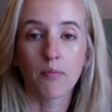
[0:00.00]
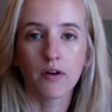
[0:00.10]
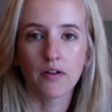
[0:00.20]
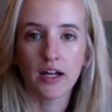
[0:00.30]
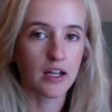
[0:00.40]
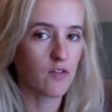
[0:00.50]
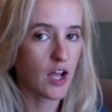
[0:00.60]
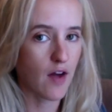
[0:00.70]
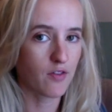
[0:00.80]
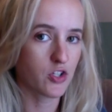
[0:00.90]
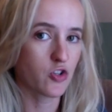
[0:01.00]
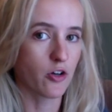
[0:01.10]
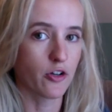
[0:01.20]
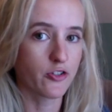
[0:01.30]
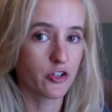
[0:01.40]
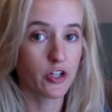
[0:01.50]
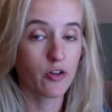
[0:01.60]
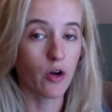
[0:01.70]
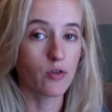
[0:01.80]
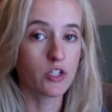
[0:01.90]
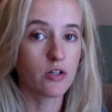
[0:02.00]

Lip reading: But like, if you have an astrologer you go